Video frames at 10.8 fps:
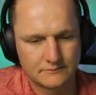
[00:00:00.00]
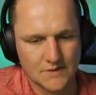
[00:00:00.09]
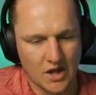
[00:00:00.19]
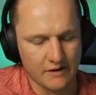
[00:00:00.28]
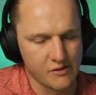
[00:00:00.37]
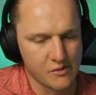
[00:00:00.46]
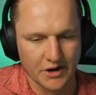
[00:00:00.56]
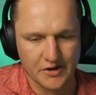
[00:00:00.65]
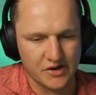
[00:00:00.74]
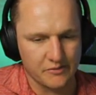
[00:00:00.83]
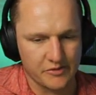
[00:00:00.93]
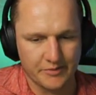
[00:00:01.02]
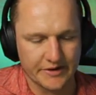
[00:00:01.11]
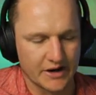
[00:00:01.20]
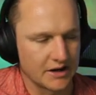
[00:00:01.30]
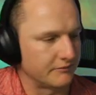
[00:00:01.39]
Everybody seems to be
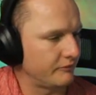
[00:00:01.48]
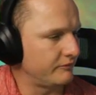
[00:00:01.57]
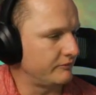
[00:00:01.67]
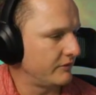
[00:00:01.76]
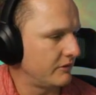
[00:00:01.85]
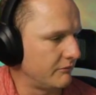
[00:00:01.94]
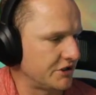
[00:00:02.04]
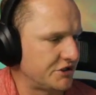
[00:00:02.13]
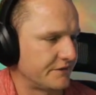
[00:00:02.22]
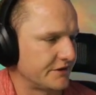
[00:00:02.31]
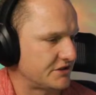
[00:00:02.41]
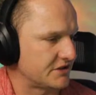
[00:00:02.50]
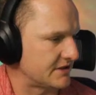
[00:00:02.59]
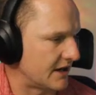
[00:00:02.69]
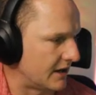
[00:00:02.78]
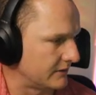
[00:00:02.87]
down. Mitrovic is
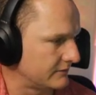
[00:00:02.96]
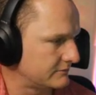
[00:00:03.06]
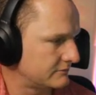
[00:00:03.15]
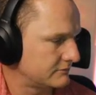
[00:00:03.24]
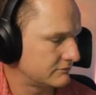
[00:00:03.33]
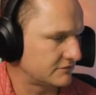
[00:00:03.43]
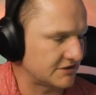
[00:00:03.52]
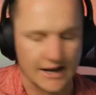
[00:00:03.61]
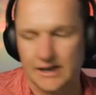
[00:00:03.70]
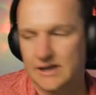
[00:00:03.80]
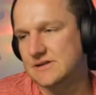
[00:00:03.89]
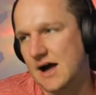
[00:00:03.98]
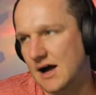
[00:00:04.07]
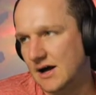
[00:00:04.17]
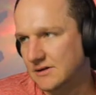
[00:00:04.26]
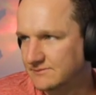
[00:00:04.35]
down. is
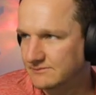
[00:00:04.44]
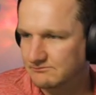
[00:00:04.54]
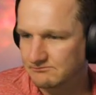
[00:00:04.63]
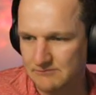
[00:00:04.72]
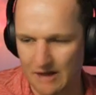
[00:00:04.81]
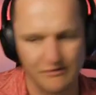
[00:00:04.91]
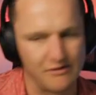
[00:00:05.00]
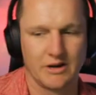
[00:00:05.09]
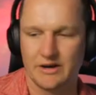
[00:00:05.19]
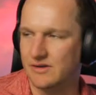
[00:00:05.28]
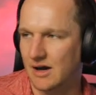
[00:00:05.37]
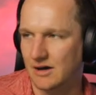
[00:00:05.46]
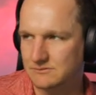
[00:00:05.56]
down. Everybody's down.